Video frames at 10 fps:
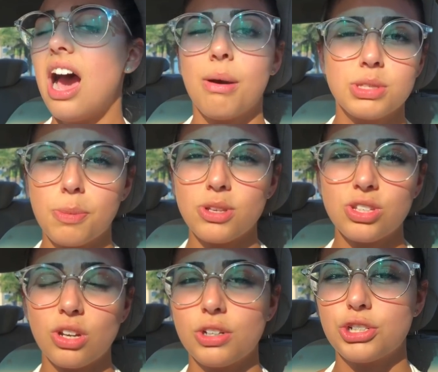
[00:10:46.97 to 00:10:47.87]
I was supposed
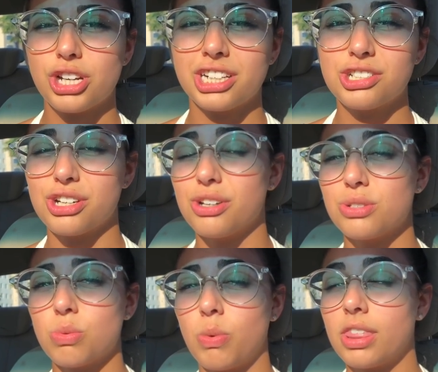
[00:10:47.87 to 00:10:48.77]
to go to Trader
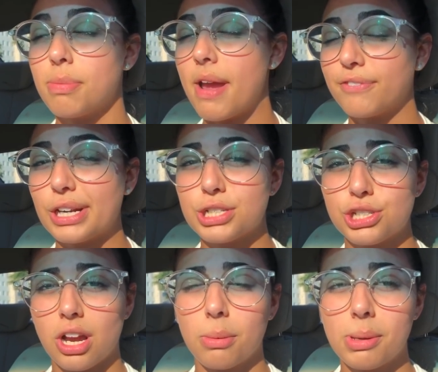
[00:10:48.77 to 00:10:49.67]
Joe's with my friend
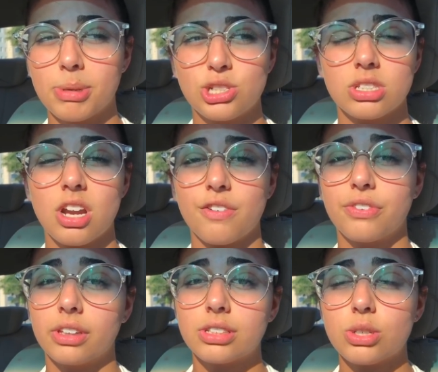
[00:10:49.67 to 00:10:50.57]
Shelby, but she's not
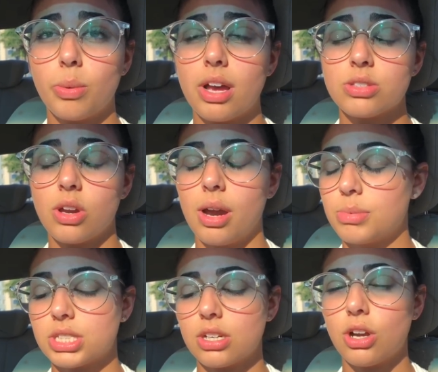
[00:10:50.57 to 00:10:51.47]
feeling too well, so
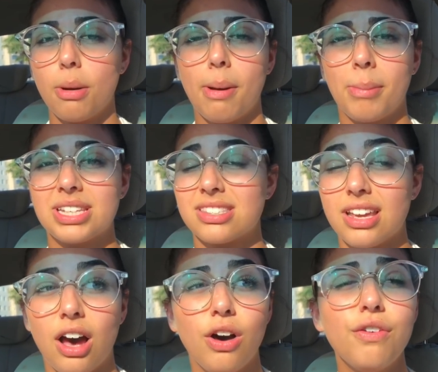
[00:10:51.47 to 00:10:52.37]
I'm just gonna go by
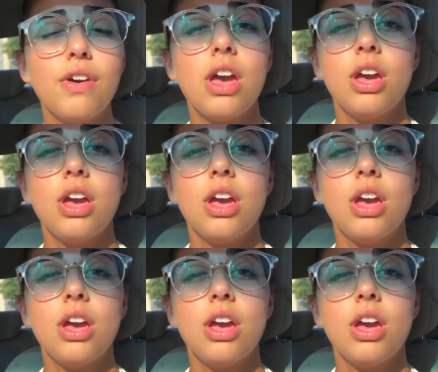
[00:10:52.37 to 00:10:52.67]
myself.